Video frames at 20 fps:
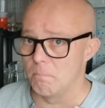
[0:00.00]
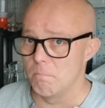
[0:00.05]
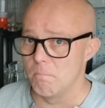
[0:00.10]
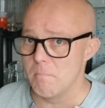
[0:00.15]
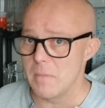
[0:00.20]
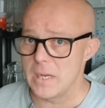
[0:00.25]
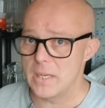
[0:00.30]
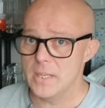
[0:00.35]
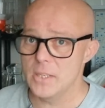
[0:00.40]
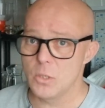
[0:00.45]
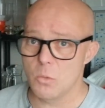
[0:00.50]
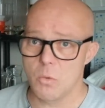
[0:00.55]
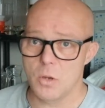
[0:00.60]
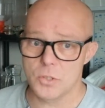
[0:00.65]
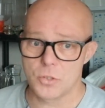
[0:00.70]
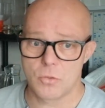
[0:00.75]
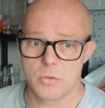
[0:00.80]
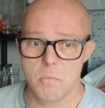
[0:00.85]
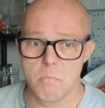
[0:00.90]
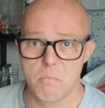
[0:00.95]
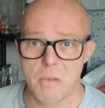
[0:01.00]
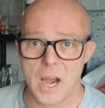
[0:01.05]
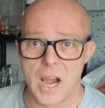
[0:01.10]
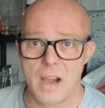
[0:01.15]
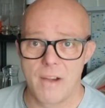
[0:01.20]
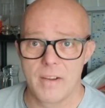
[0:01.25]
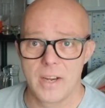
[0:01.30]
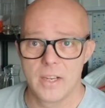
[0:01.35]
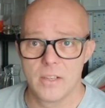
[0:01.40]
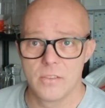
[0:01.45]
meaning to watch
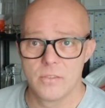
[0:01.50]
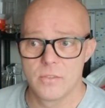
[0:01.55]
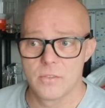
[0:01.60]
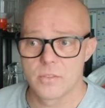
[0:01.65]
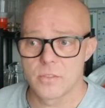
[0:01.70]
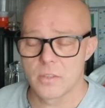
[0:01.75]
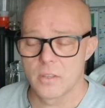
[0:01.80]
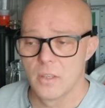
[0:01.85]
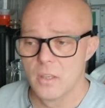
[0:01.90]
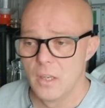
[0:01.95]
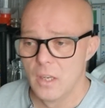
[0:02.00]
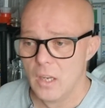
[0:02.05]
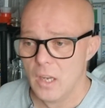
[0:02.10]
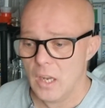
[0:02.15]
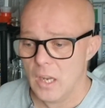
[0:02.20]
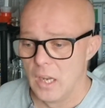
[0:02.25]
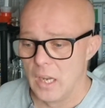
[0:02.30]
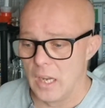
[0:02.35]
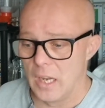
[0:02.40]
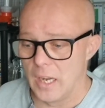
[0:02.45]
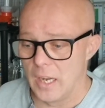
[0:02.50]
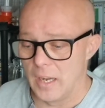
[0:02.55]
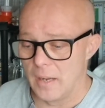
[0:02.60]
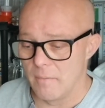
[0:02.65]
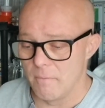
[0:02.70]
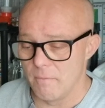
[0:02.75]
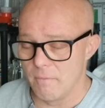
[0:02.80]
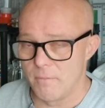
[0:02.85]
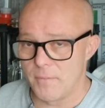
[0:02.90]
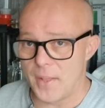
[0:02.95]
Grimbarian's
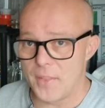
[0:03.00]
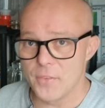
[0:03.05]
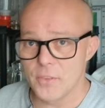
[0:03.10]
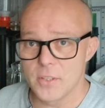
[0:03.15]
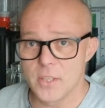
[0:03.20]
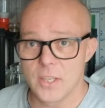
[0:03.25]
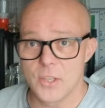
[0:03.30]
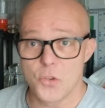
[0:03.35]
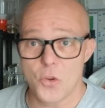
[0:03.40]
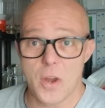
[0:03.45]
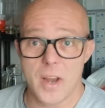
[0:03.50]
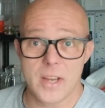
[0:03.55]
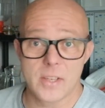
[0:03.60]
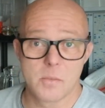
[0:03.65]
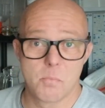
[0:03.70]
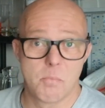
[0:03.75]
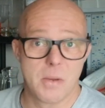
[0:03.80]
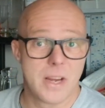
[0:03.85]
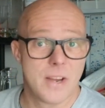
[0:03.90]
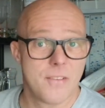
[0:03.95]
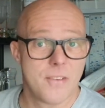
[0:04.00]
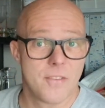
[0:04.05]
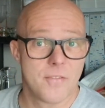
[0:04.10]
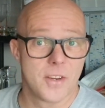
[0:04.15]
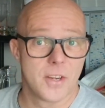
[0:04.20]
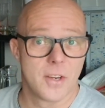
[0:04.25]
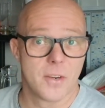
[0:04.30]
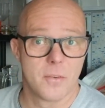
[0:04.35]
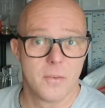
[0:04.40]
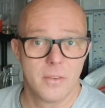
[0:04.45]
fancy dress beer
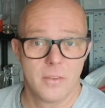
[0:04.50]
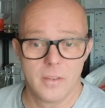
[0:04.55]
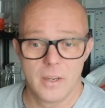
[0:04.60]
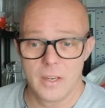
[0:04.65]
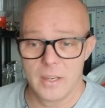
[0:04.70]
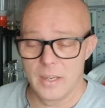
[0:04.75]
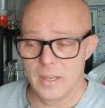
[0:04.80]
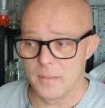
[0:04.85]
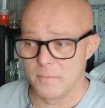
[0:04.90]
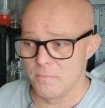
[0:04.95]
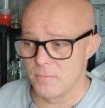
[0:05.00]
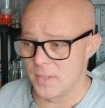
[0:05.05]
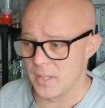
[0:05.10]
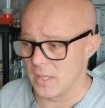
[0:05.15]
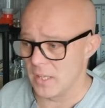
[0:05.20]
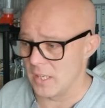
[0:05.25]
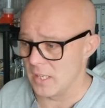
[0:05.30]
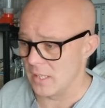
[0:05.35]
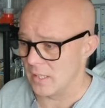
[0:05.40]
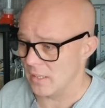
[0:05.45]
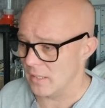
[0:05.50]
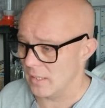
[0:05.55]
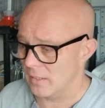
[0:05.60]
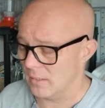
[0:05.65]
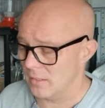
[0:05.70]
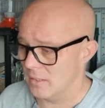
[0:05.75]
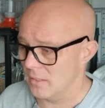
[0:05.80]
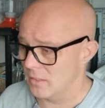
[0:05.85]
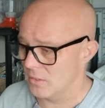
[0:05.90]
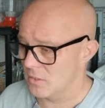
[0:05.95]
review.
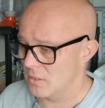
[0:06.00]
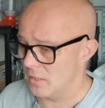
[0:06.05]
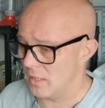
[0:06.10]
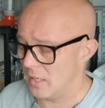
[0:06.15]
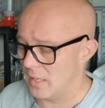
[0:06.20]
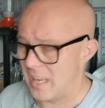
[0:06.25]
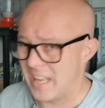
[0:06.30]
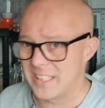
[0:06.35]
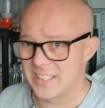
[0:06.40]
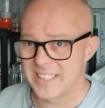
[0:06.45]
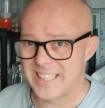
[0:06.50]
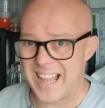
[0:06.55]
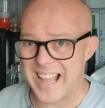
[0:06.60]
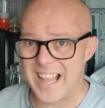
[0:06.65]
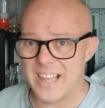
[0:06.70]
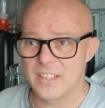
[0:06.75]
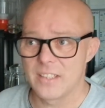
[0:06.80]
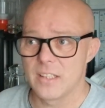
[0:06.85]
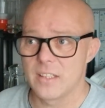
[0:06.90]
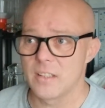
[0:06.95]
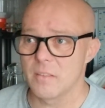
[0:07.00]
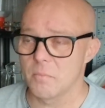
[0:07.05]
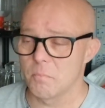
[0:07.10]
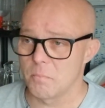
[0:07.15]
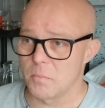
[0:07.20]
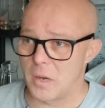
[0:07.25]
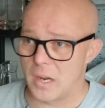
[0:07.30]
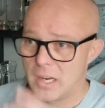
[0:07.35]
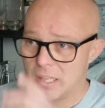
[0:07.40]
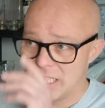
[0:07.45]
I started,
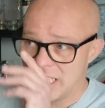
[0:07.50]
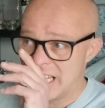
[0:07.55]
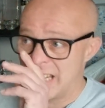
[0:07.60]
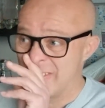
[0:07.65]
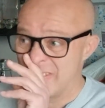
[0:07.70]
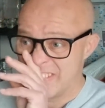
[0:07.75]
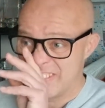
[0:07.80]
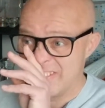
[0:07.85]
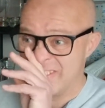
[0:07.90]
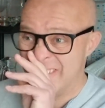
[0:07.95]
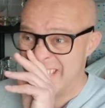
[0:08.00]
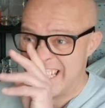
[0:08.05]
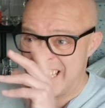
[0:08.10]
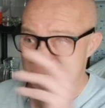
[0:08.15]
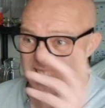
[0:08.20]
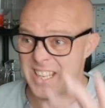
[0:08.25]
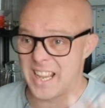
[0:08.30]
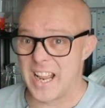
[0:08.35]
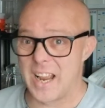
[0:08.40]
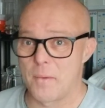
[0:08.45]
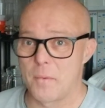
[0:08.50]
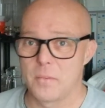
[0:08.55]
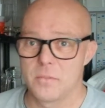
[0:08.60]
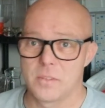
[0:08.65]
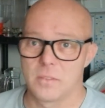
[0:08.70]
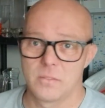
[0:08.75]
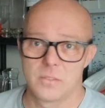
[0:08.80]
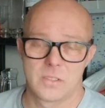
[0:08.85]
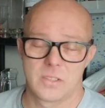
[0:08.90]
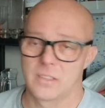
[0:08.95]
but I didn't have really time
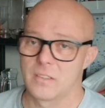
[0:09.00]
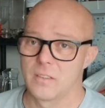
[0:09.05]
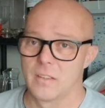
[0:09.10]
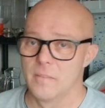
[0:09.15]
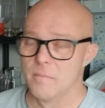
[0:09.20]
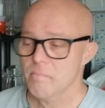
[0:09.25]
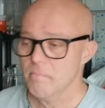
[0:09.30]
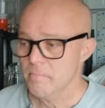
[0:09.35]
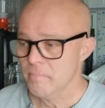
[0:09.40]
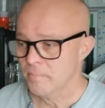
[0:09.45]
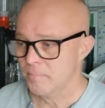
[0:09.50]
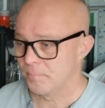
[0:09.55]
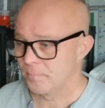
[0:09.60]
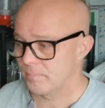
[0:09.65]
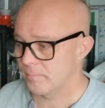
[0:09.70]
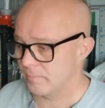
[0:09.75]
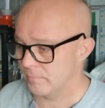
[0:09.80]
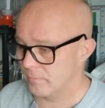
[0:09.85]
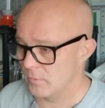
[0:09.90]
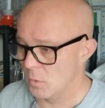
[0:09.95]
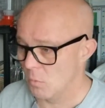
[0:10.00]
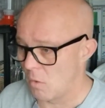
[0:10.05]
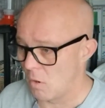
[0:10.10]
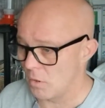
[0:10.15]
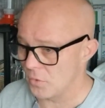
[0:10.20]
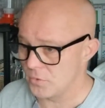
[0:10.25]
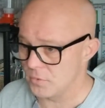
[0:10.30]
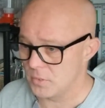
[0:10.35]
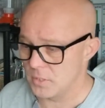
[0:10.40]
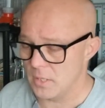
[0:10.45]
to
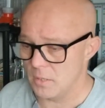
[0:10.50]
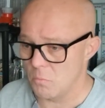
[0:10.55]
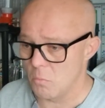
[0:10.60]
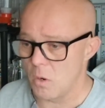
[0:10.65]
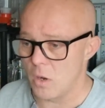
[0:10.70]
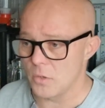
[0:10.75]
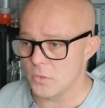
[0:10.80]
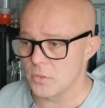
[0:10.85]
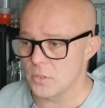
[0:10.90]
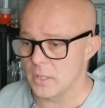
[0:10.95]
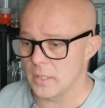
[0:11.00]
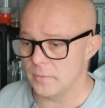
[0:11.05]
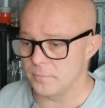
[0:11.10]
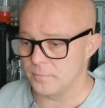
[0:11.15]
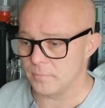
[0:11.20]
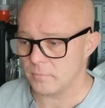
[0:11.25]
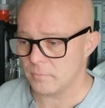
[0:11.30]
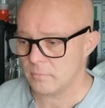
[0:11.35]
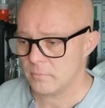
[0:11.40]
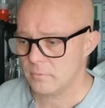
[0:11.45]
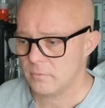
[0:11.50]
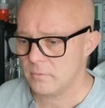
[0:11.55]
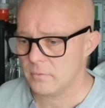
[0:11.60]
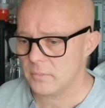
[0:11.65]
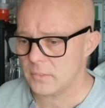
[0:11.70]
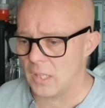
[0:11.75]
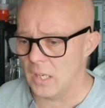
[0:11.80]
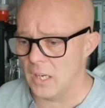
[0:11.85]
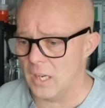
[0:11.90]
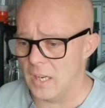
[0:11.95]
sit and watch it.
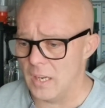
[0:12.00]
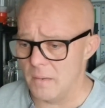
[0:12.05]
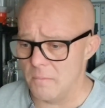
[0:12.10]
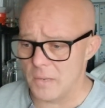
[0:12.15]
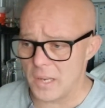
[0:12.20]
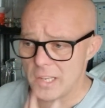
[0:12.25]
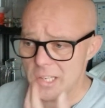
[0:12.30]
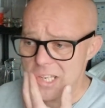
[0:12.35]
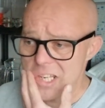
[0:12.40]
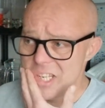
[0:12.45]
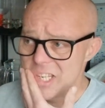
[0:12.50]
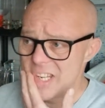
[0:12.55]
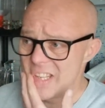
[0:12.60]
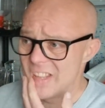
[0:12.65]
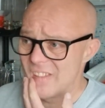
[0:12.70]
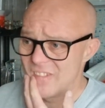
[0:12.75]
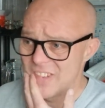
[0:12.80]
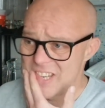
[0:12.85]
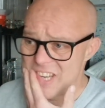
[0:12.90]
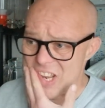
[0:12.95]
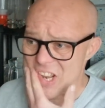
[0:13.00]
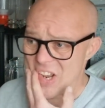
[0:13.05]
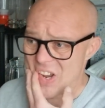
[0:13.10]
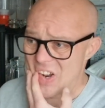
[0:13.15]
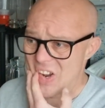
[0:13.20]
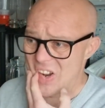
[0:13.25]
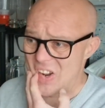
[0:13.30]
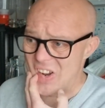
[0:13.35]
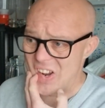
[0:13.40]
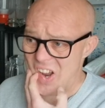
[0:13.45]
I think he did the
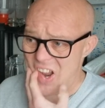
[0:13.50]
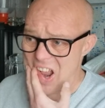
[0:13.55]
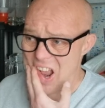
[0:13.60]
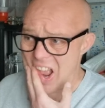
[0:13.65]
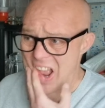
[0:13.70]
video.